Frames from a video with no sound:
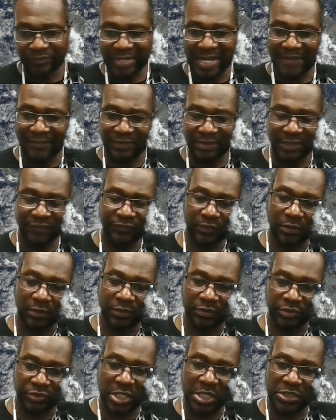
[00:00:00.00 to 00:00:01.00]
having
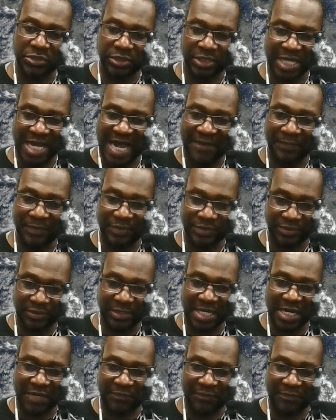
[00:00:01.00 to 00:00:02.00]
difficulty changing
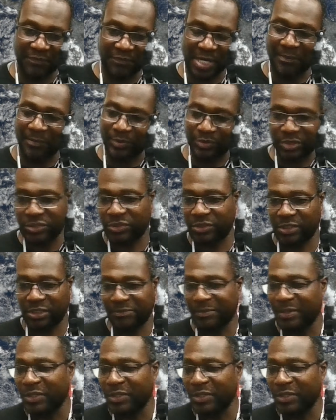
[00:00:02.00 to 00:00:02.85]
the composition.